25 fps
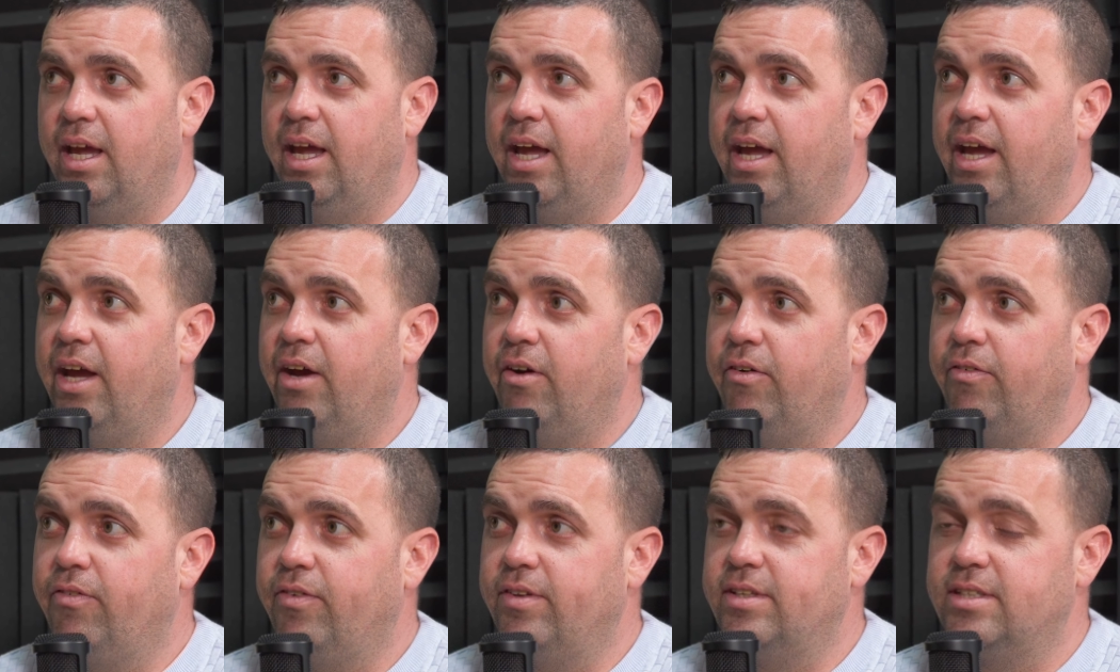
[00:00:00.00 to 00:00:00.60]

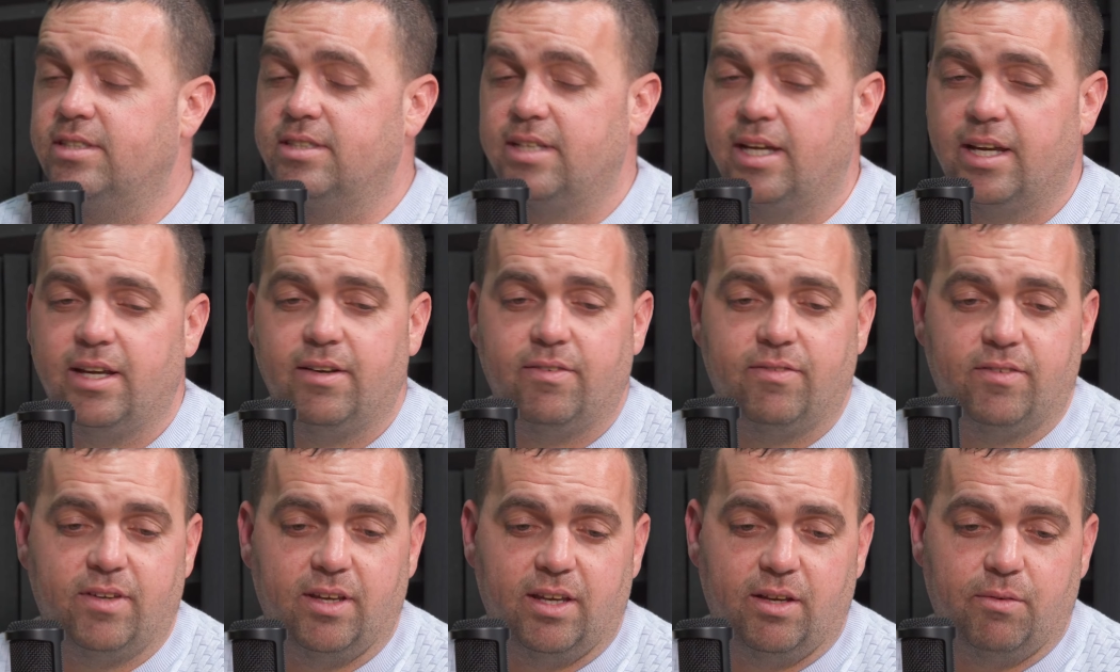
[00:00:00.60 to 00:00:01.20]
Health and
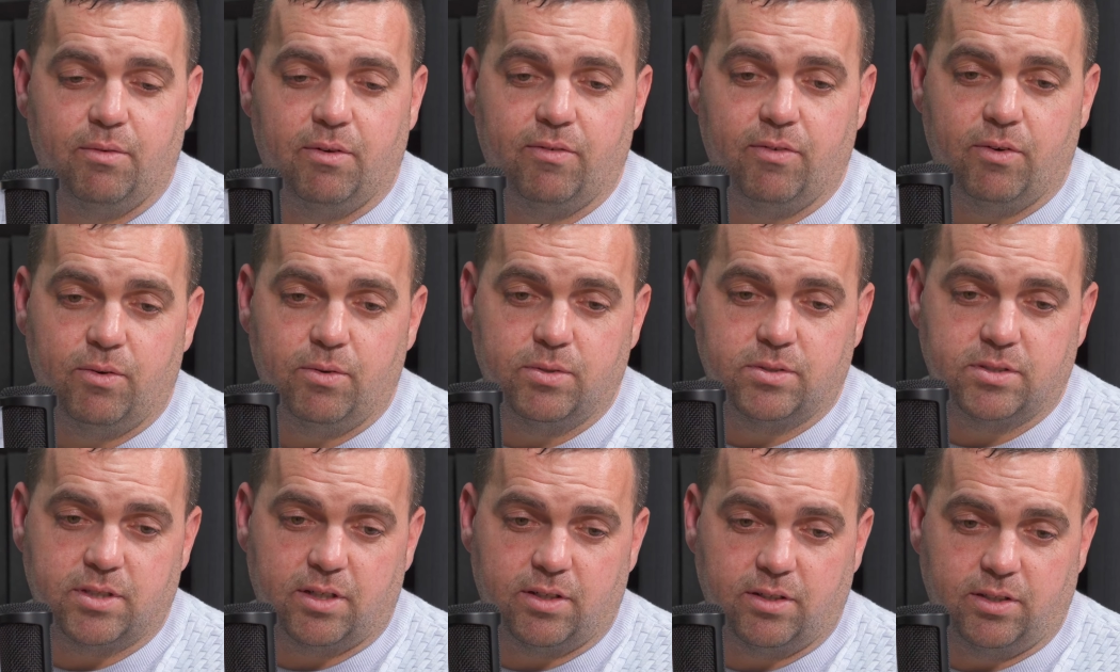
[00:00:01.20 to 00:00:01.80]
safety, we've
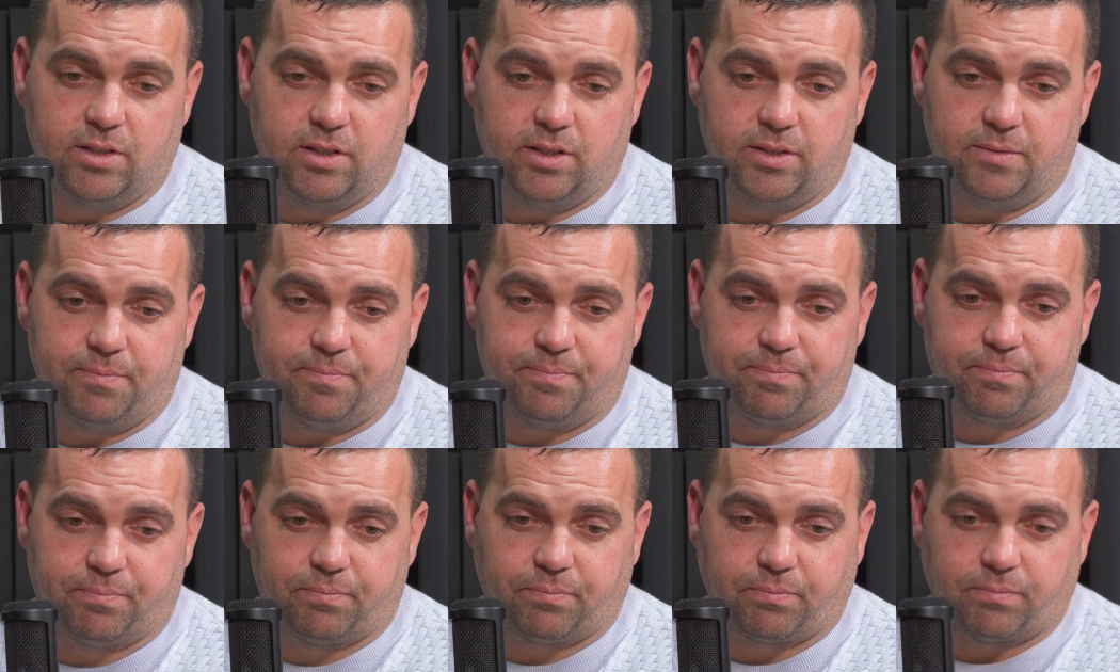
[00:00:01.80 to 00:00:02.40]
also got
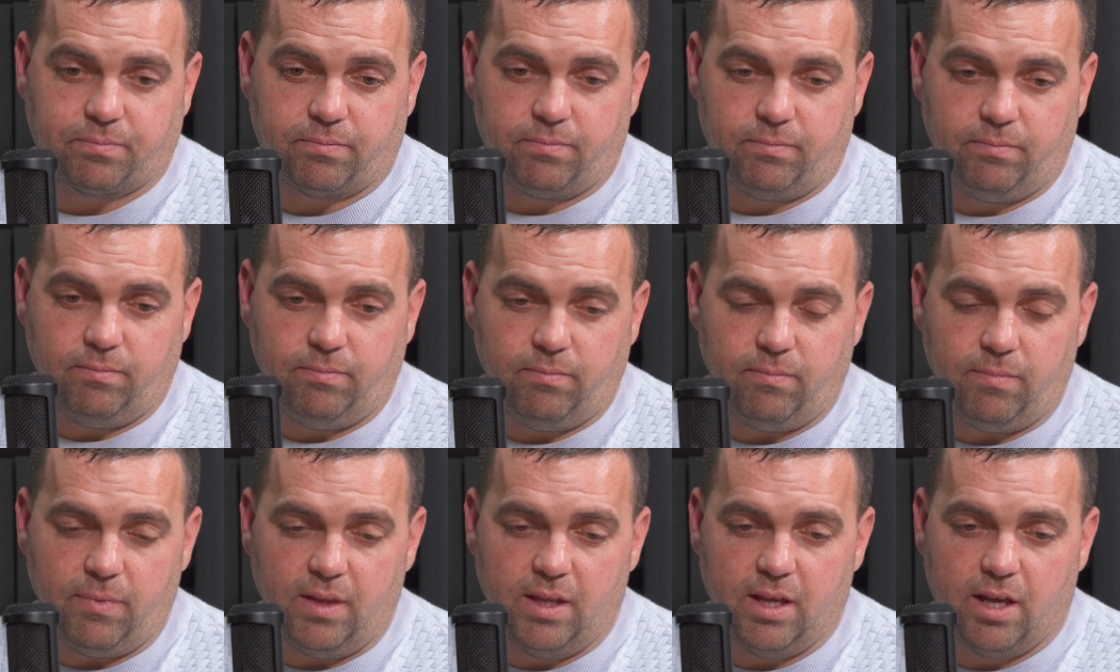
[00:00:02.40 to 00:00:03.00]

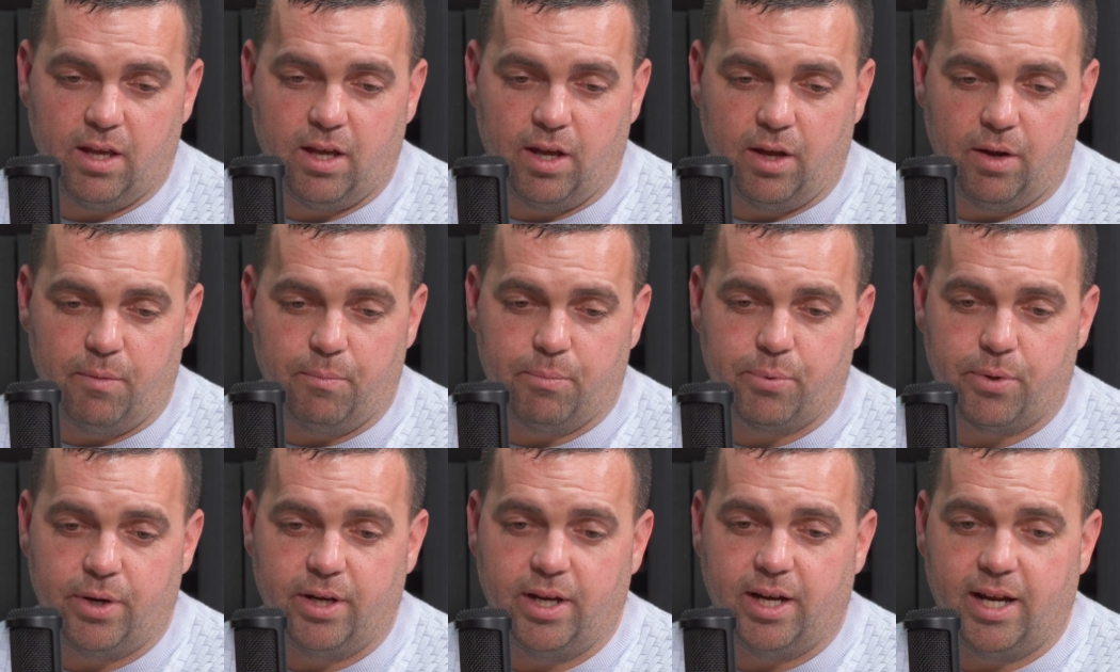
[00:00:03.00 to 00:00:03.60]

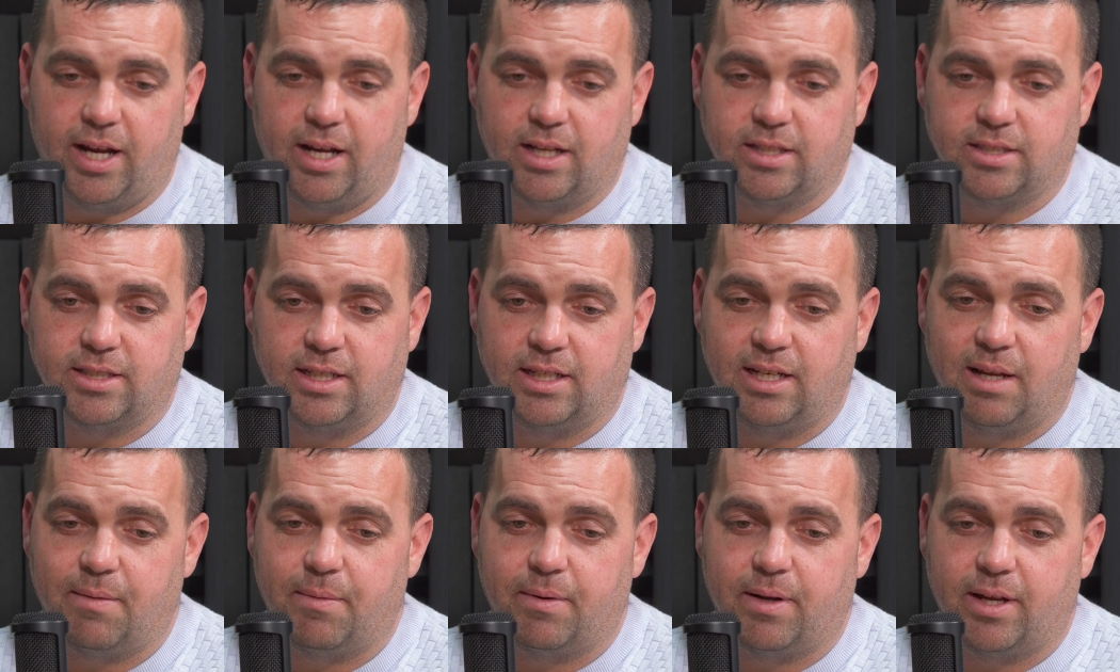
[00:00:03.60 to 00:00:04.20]
printouts and
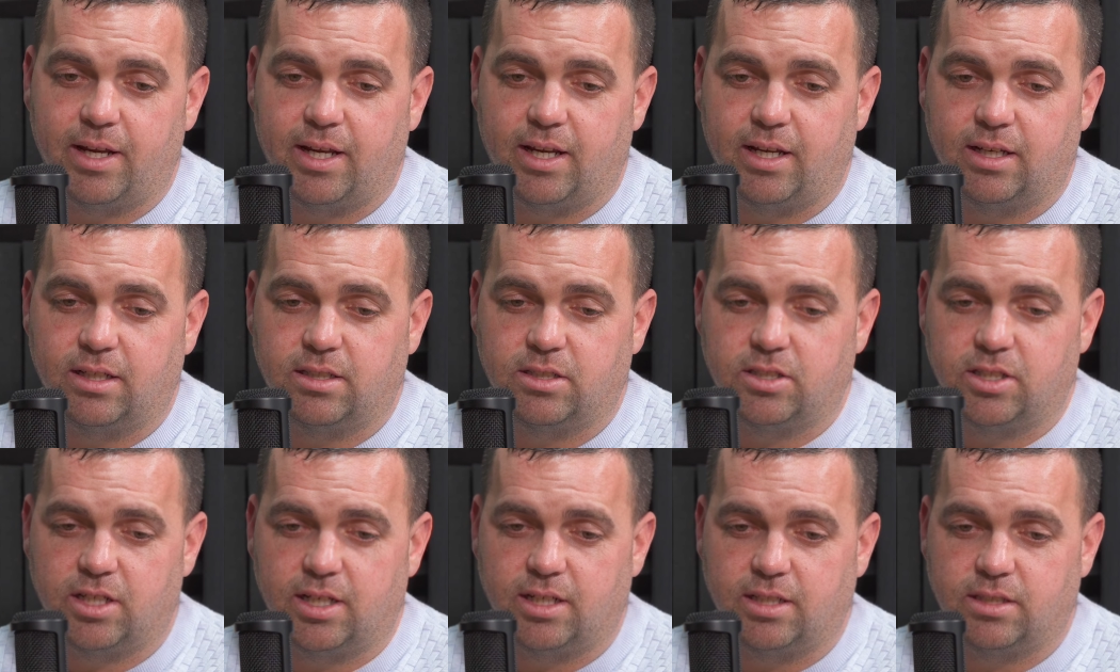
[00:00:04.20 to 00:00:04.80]
laminated
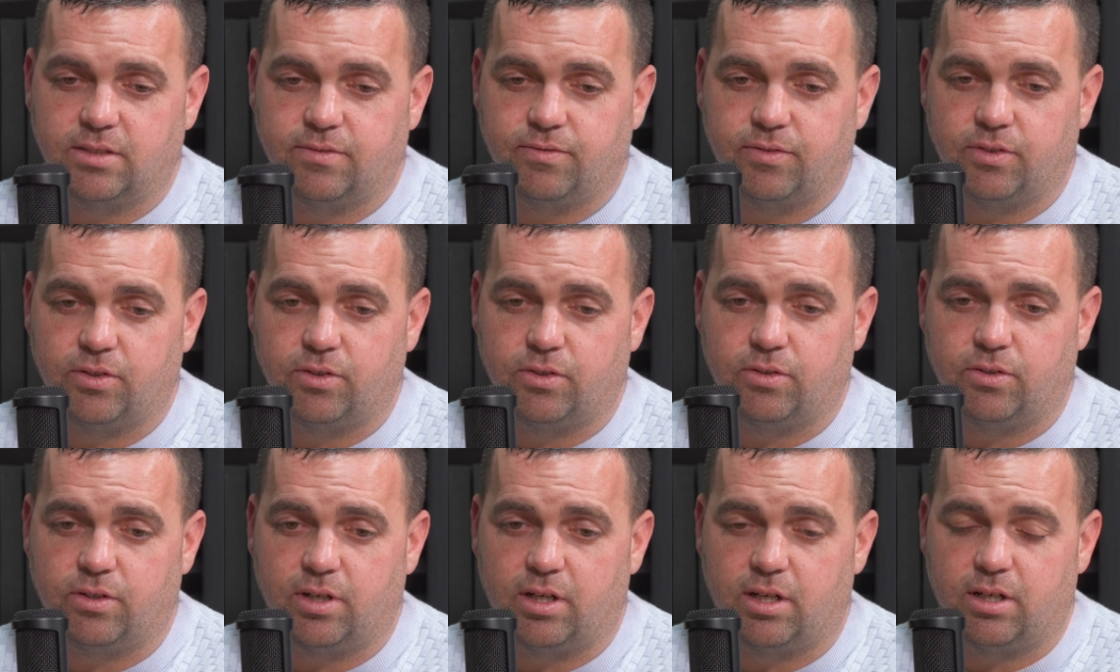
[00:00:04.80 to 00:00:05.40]
sheets
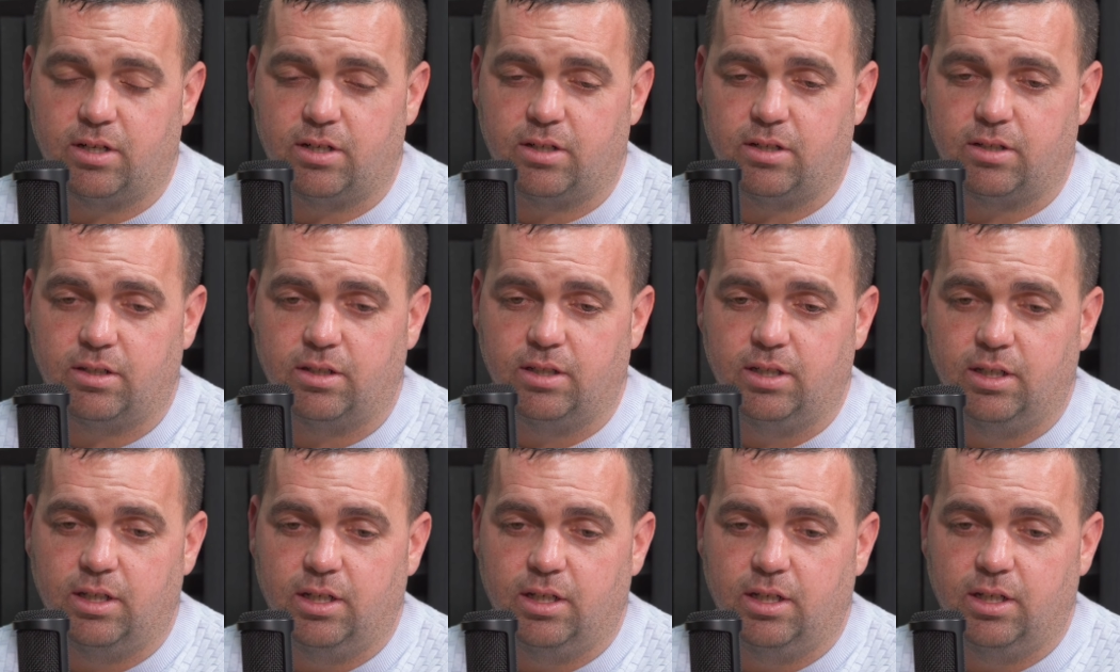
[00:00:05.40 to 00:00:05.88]
for our